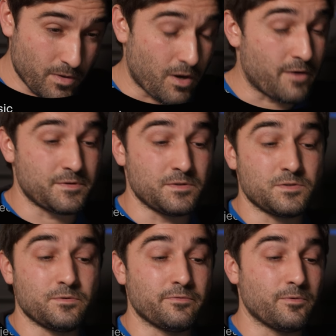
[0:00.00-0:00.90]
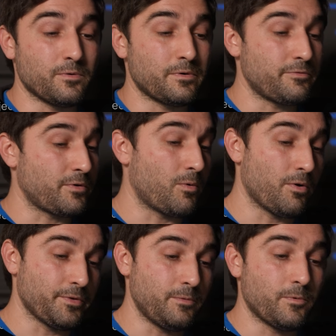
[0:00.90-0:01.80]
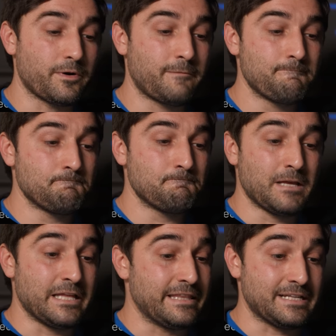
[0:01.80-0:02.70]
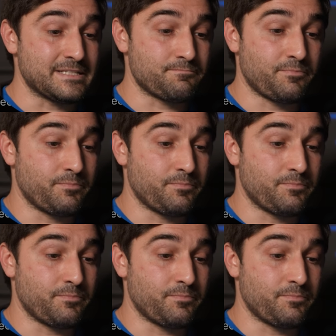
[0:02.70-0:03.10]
often 2 to 4 for quality work. That's